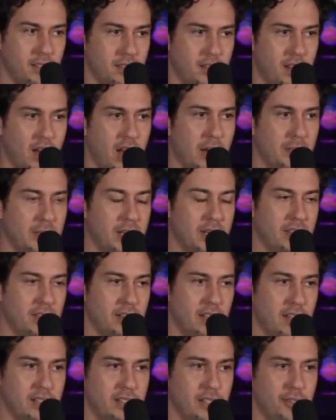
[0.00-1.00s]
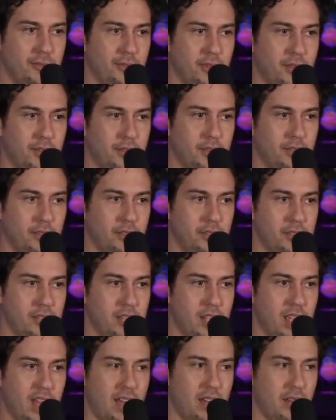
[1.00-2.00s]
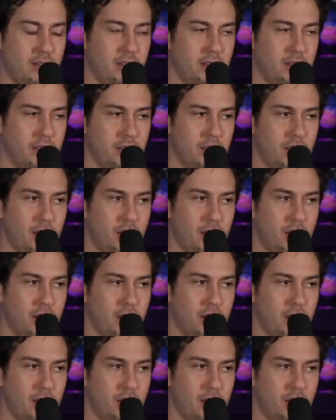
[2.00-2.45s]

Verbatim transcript: comedy that i did with lucy hale